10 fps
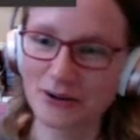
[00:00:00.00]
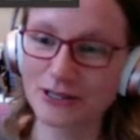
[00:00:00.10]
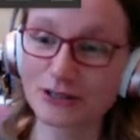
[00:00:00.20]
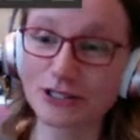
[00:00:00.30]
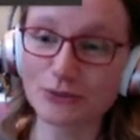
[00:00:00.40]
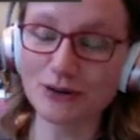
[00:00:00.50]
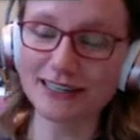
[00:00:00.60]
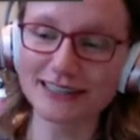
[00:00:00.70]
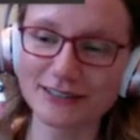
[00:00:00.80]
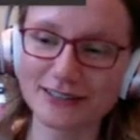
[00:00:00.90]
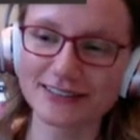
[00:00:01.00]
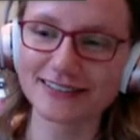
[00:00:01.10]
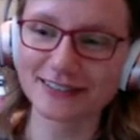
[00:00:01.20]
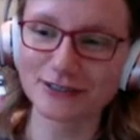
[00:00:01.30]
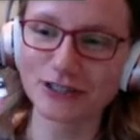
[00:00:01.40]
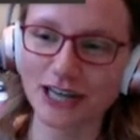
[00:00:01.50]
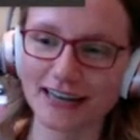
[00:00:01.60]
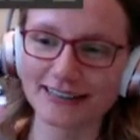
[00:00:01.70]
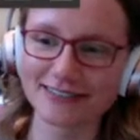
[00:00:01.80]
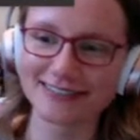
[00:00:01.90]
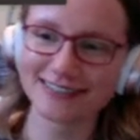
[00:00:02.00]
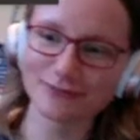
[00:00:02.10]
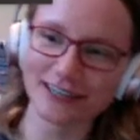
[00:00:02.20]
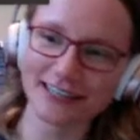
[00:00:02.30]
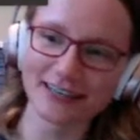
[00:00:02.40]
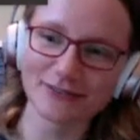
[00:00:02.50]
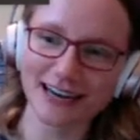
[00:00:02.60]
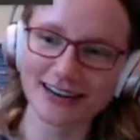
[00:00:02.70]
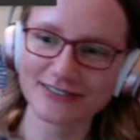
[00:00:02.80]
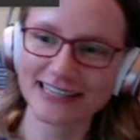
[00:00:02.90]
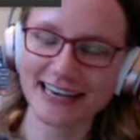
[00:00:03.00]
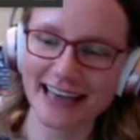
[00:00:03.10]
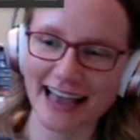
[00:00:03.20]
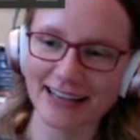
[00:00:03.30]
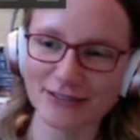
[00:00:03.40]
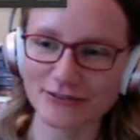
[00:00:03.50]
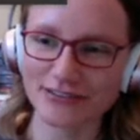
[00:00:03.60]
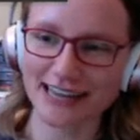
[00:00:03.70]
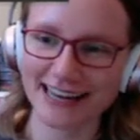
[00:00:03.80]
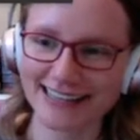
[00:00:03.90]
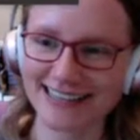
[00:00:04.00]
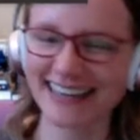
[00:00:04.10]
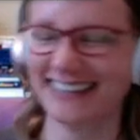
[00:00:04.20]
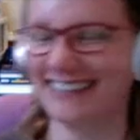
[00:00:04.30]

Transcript: So do you want your child running around saying ass or sass?